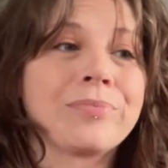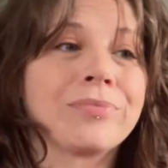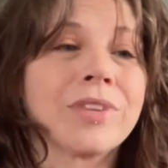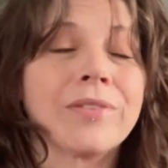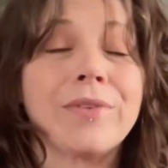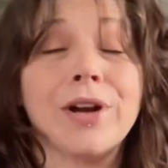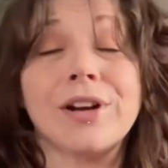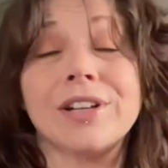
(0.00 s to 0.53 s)

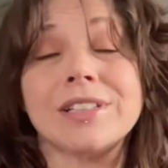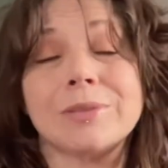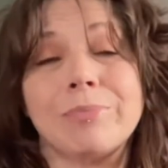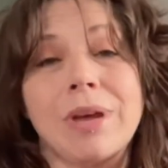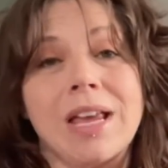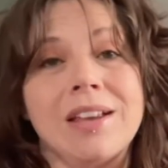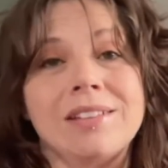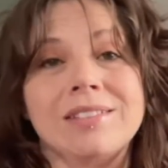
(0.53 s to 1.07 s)
various
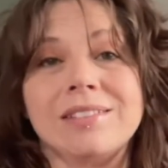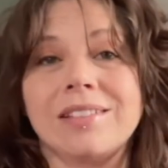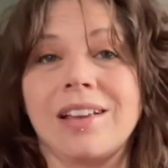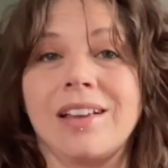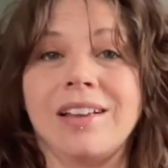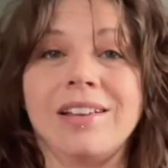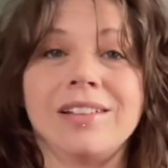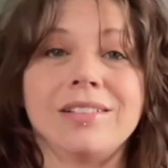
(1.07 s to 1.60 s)
makes
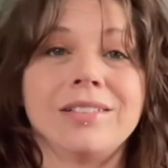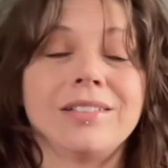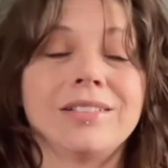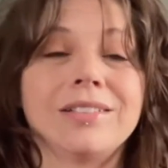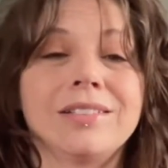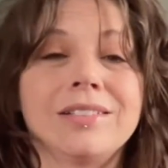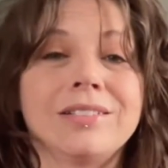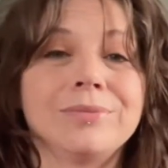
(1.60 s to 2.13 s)

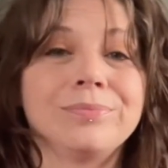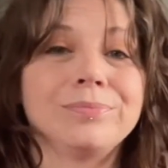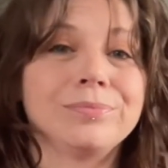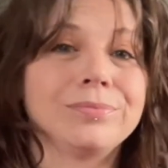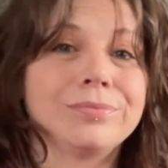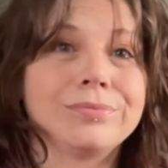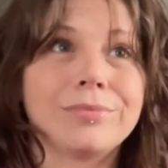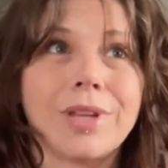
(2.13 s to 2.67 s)
and
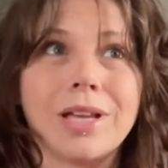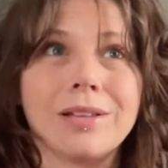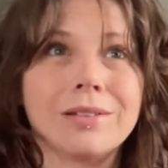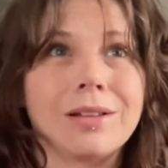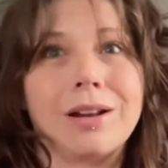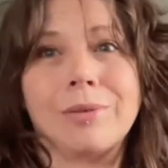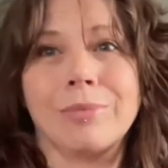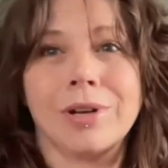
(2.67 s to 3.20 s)
things
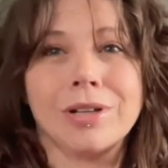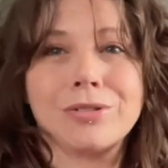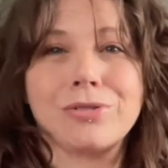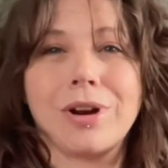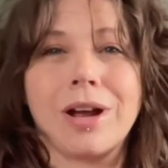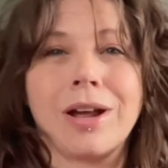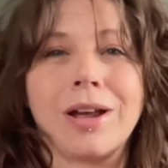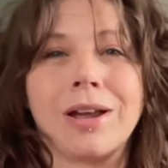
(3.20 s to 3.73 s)
that I'm going to
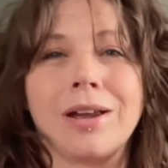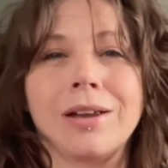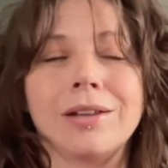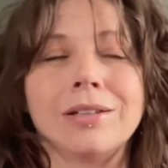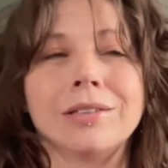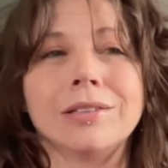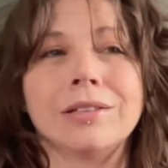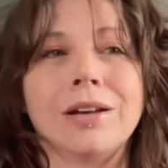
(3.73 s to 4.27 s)
try
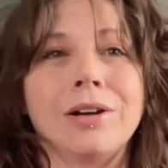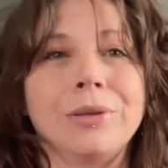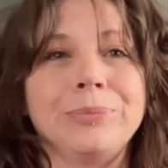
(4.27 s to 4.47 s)
and,